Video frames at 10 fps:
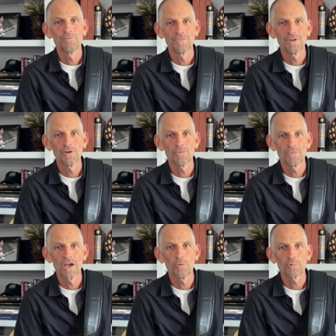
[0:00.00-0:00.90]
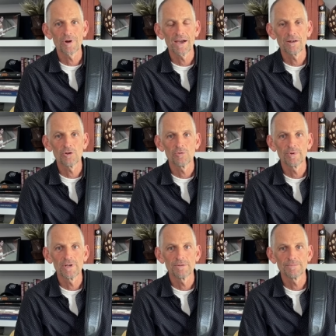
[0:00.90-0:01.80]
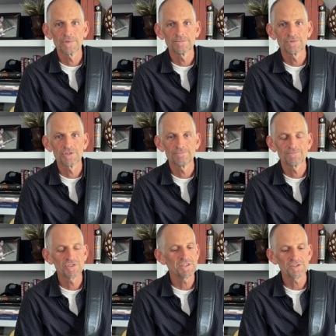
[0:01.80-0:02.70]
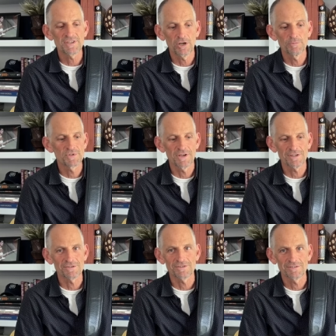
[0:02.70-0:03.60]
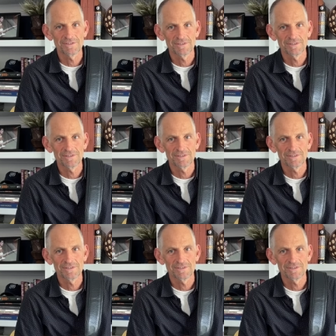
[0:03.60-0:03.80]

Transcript: you know, help her out a little bit. She, she just helps us,